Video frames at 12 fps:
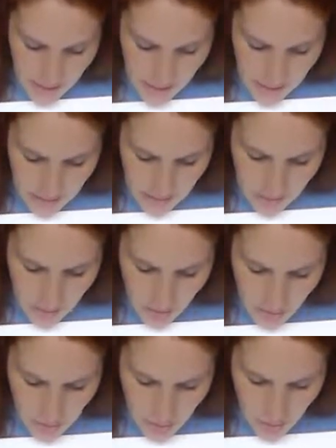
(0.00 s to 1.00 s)
and
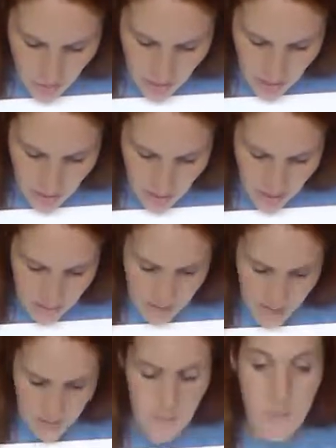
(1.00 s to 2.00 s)
another straight
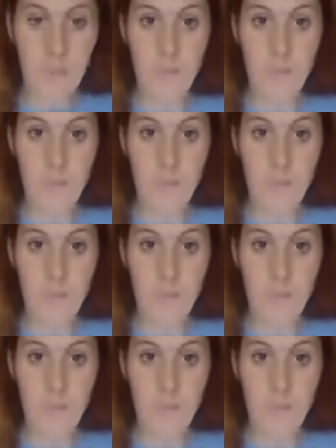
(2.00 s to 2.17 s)
line.